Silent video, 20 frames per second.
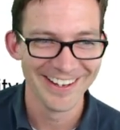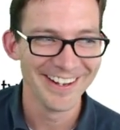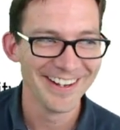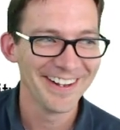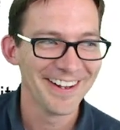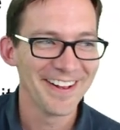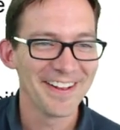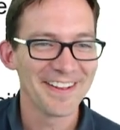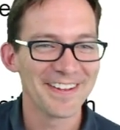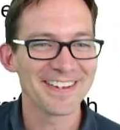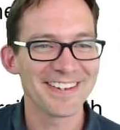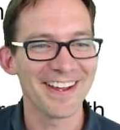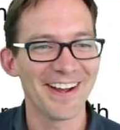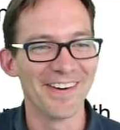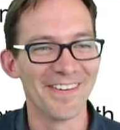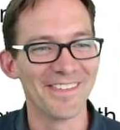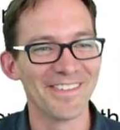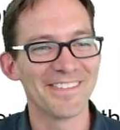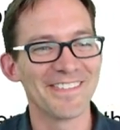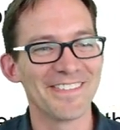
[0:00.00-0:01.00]

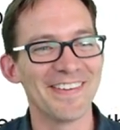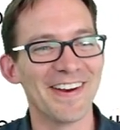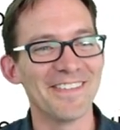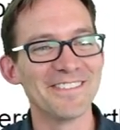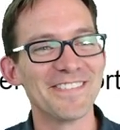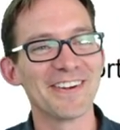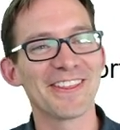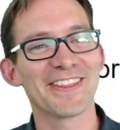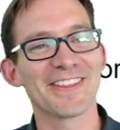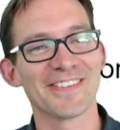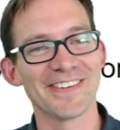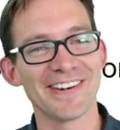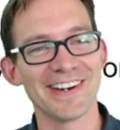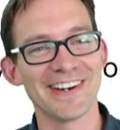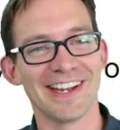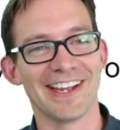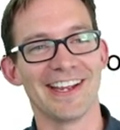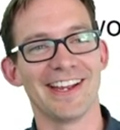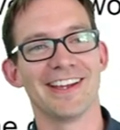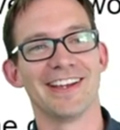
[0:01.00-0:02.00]
So, number
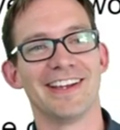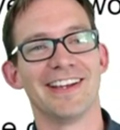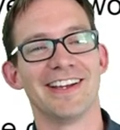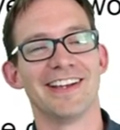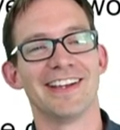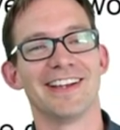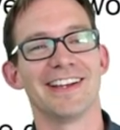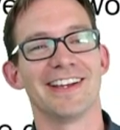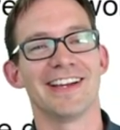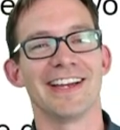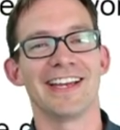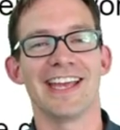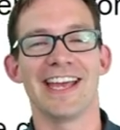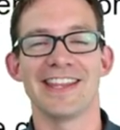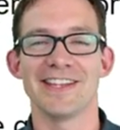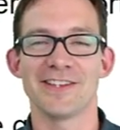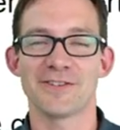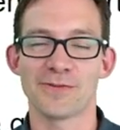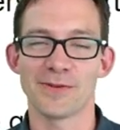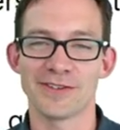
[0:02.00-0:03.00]
three. Again,
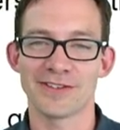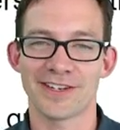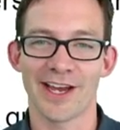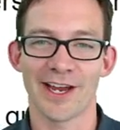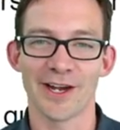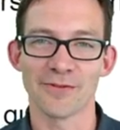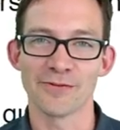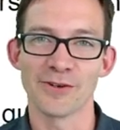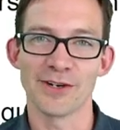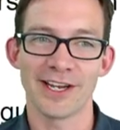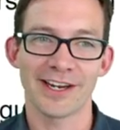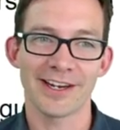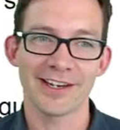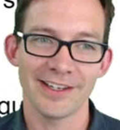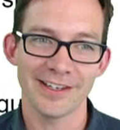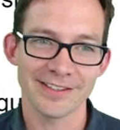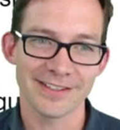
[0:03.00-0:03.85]
this one's kind of ridiculous.